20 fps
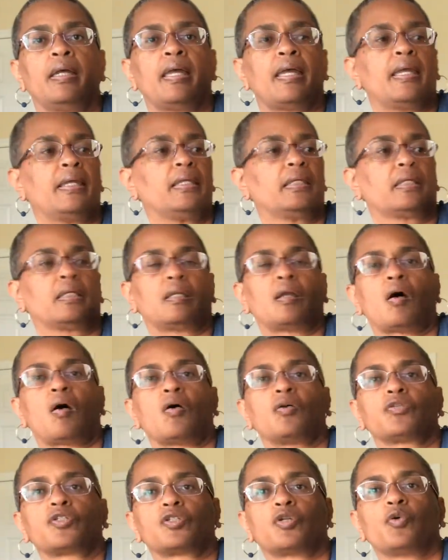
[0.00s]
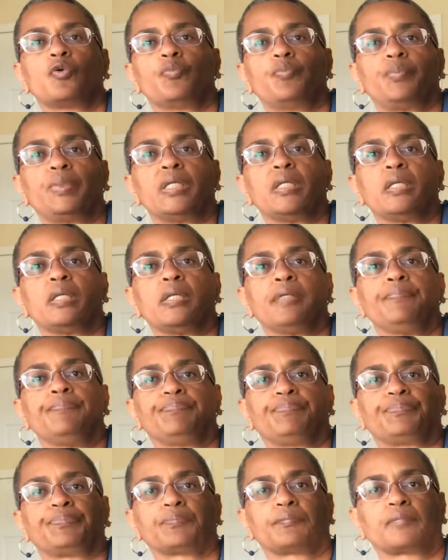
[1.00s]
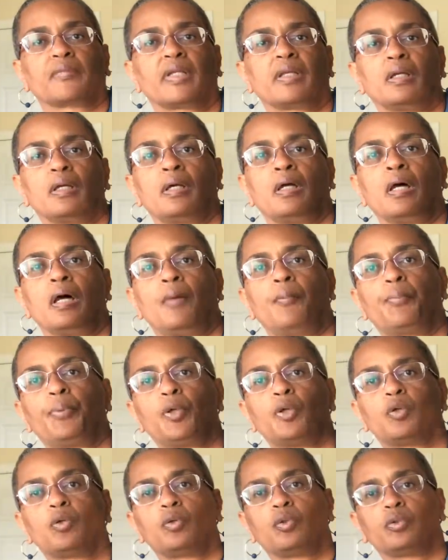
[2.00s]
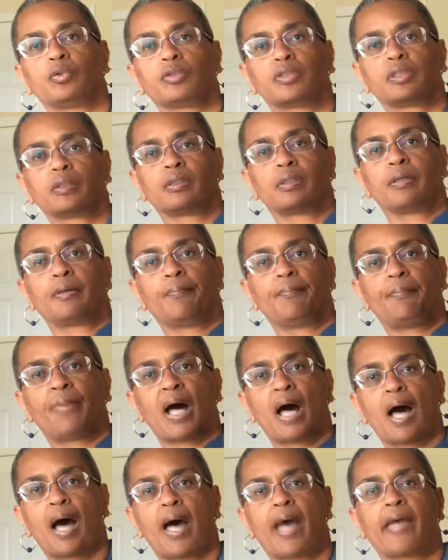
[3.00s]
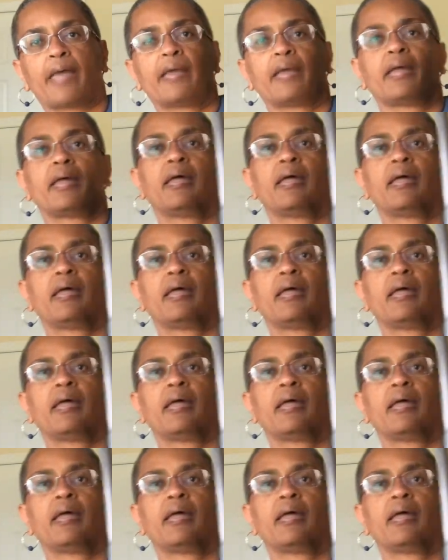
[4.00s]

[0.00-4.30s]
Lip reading: and it can also be pulled by